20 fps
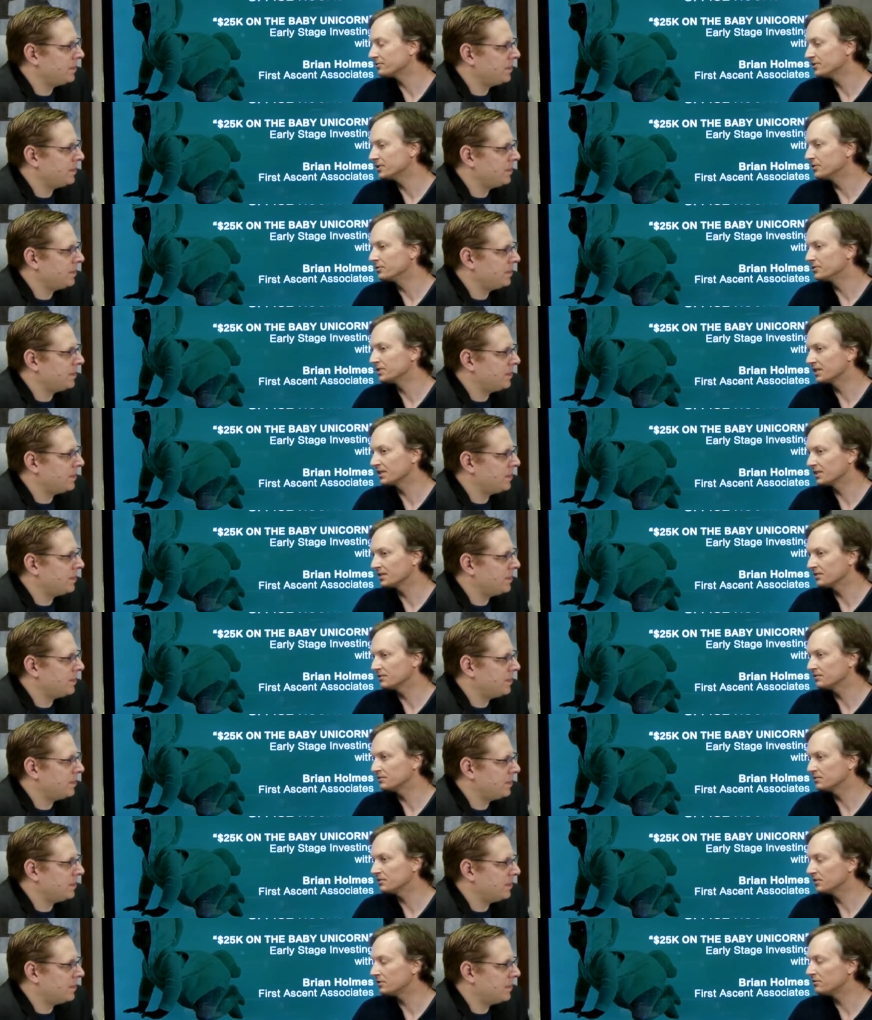Speaker 1: losing
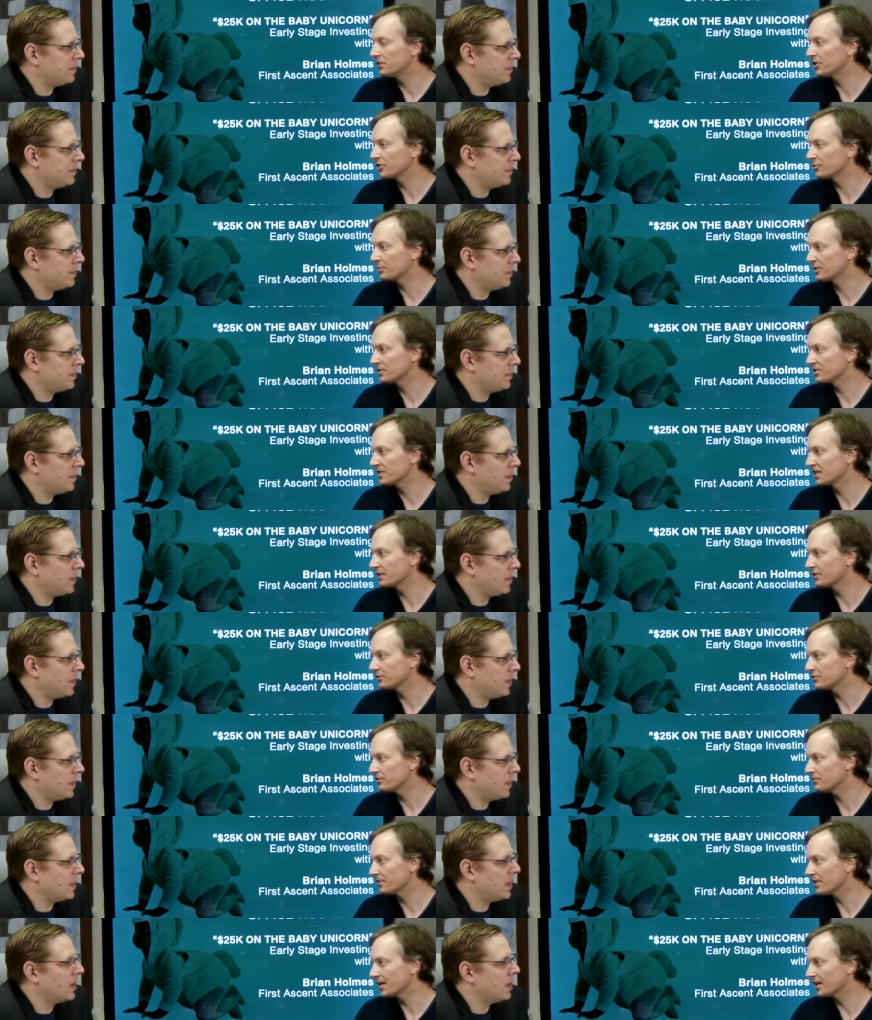a, a large percentage
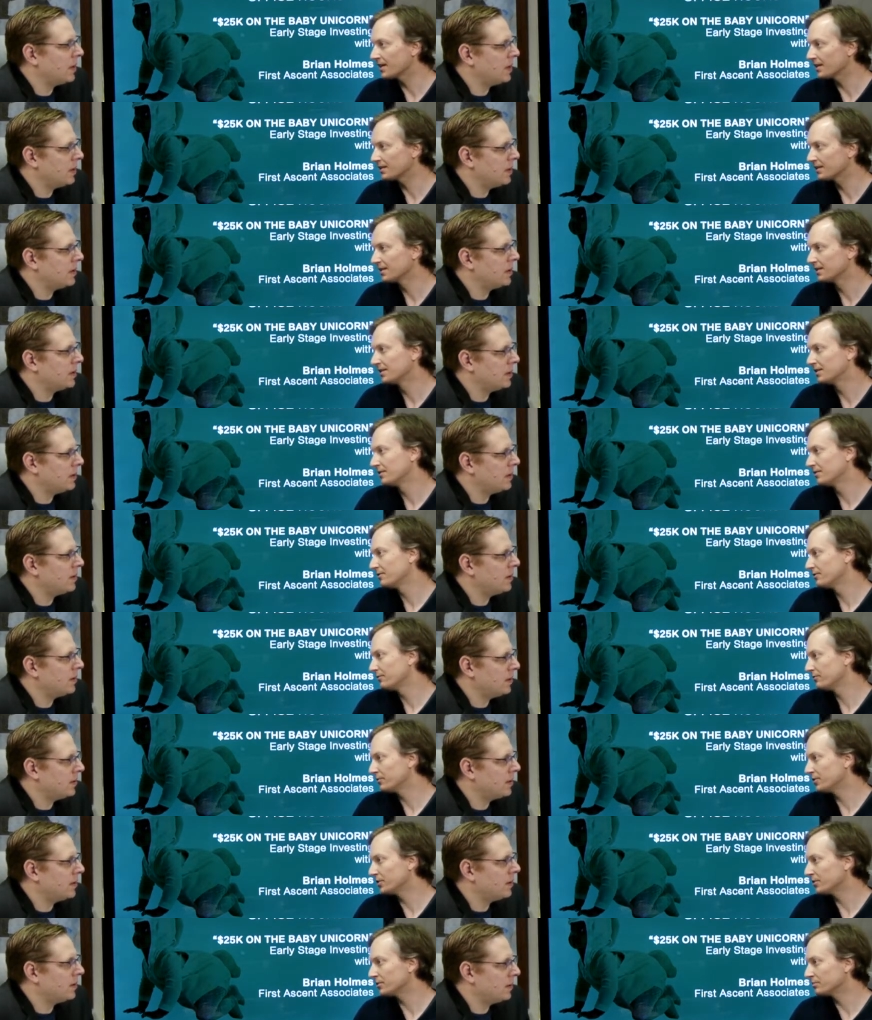of that
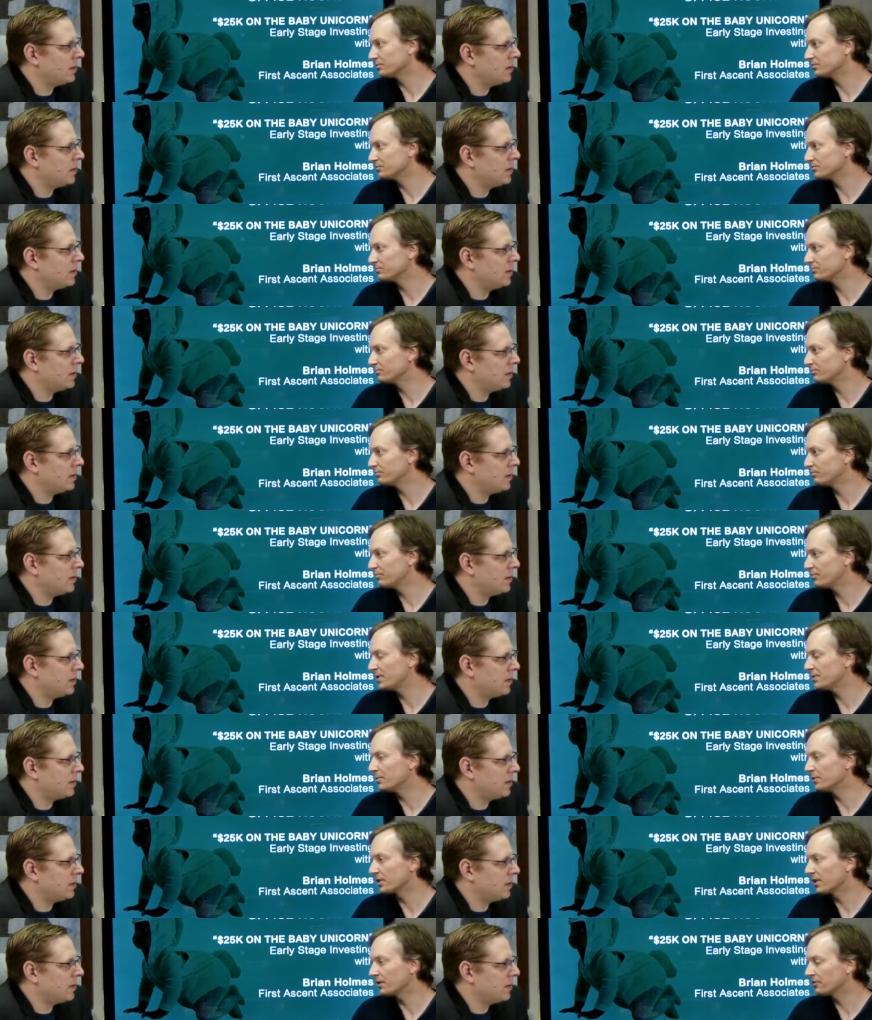from
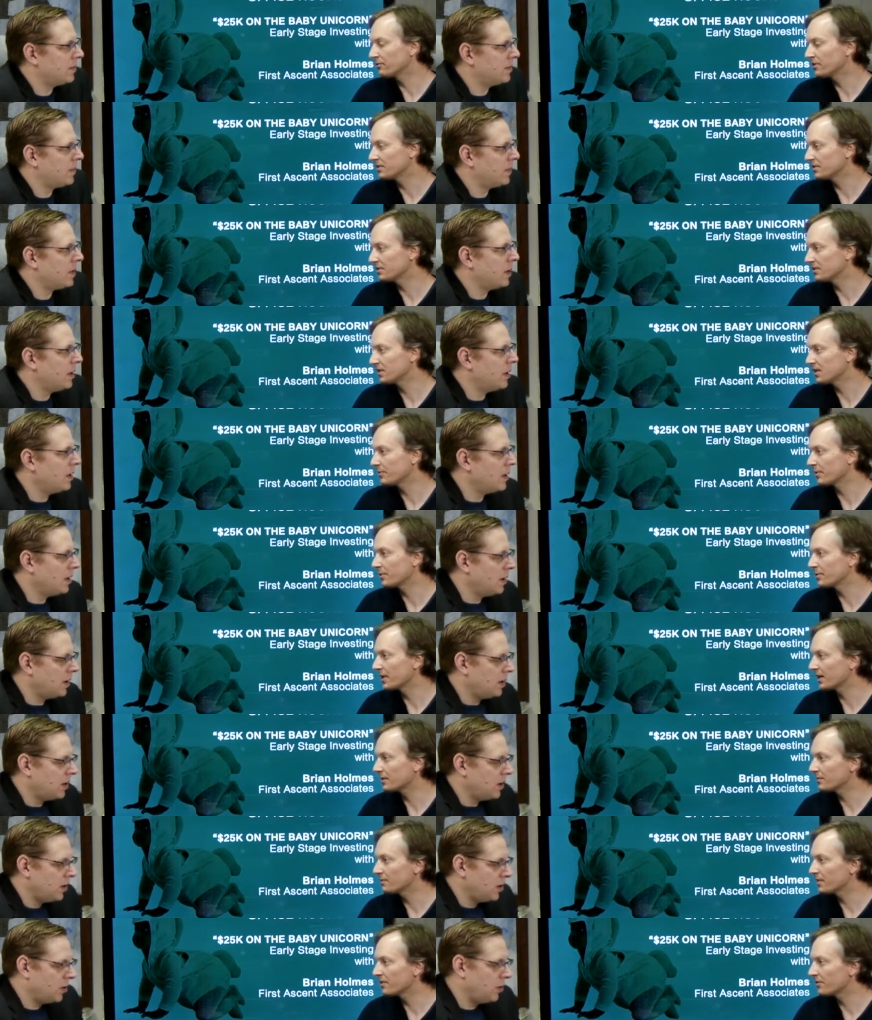people not coming back
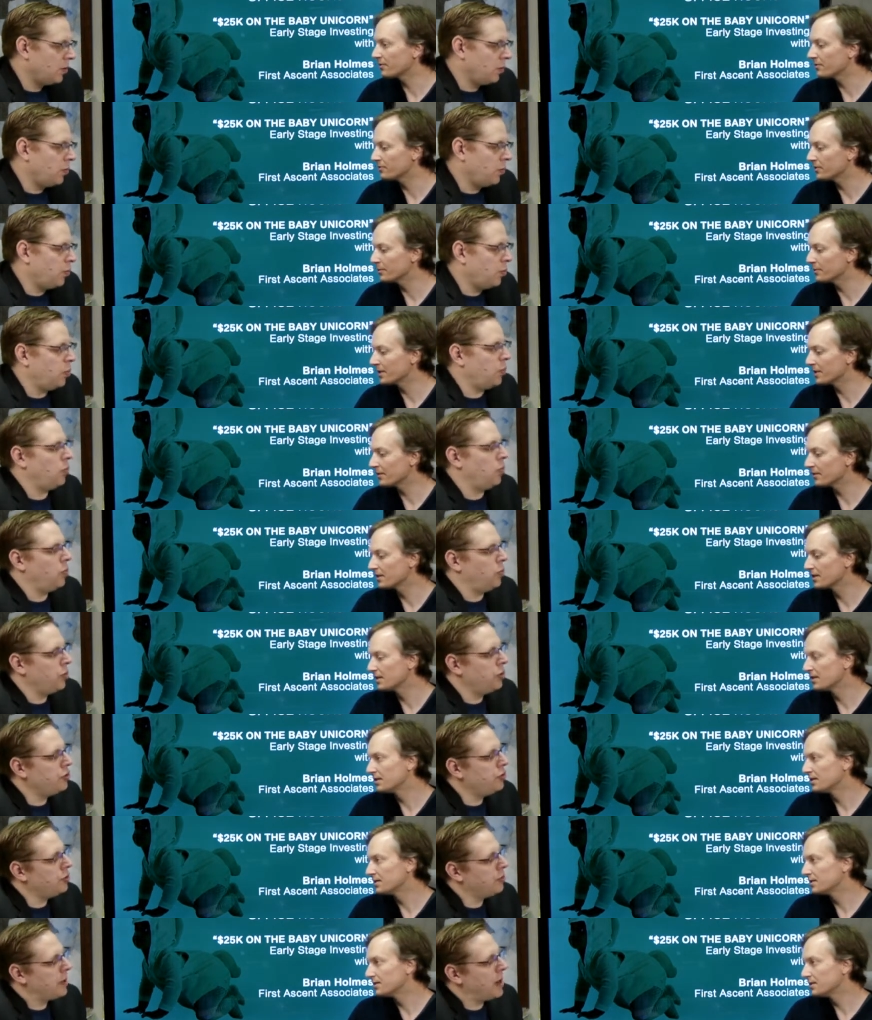month over month. Would
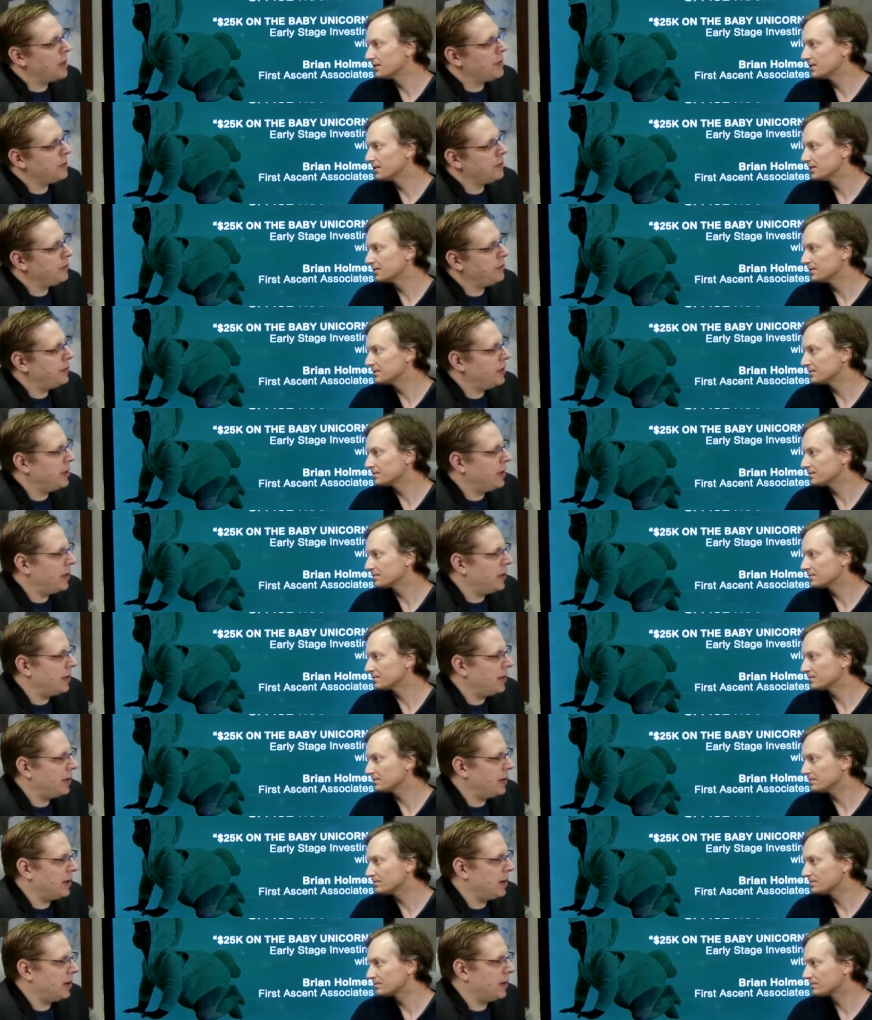you
Speaker 2: rather see
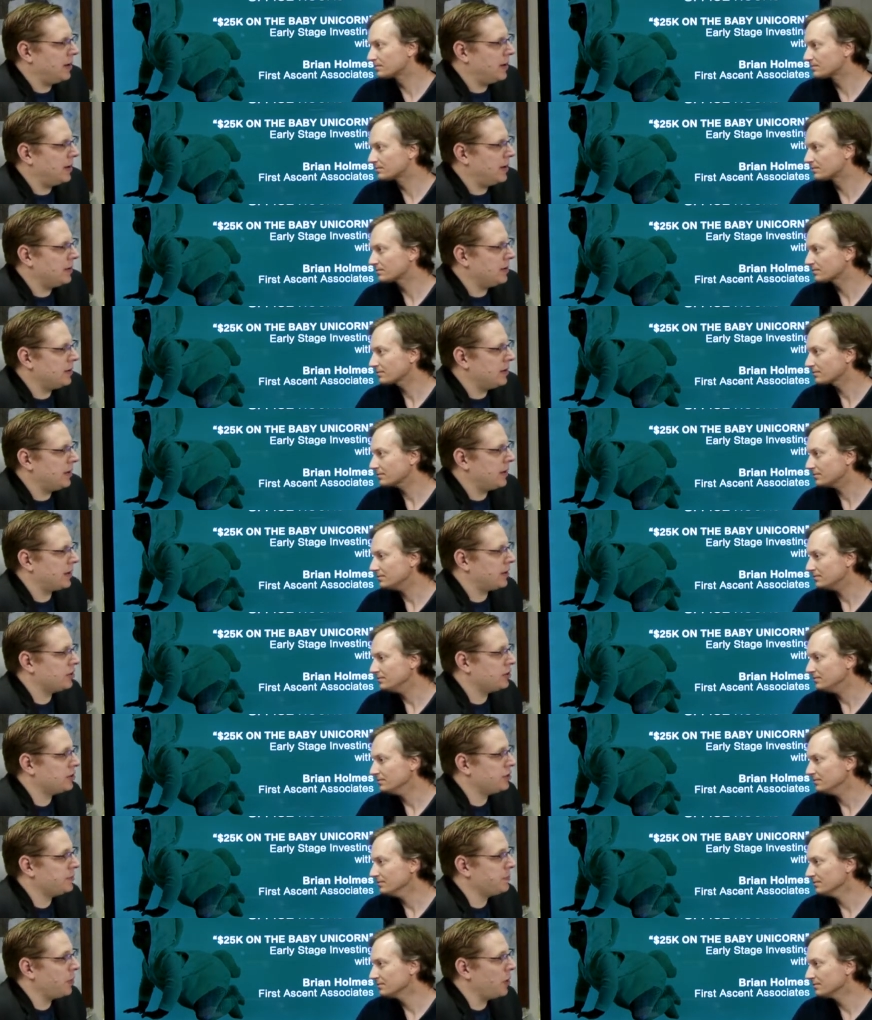a uh, like
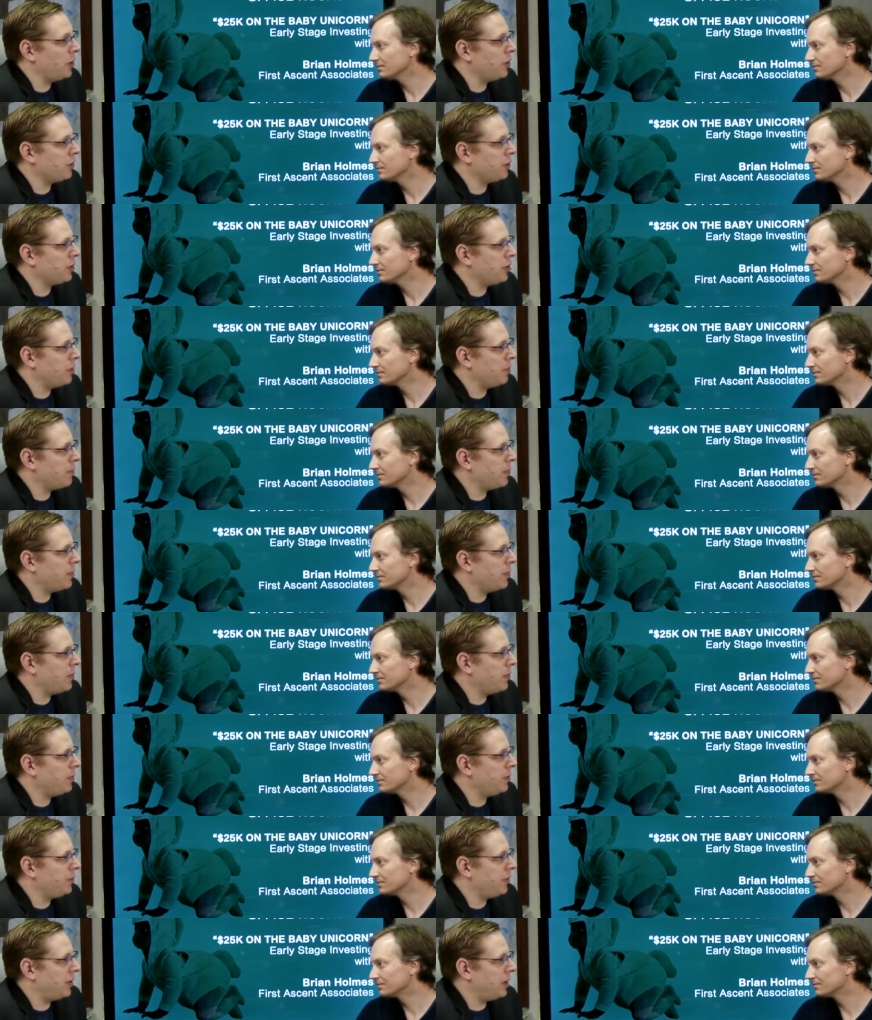smaller
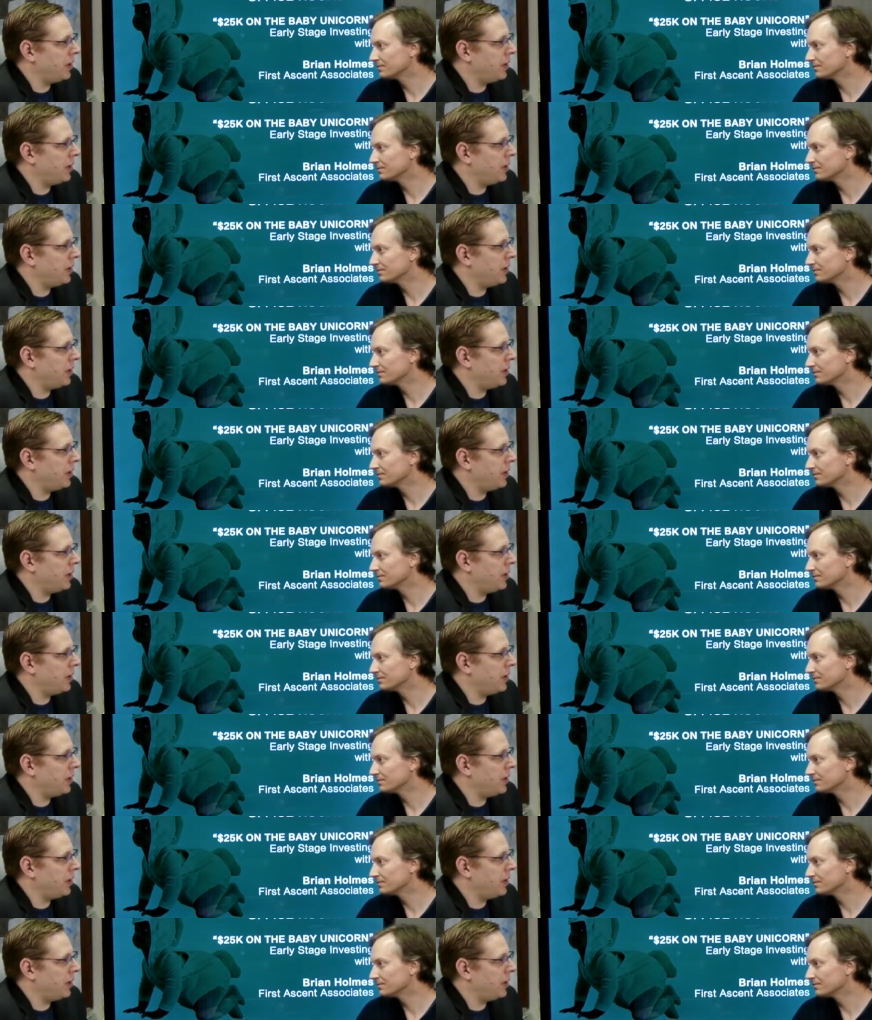numbers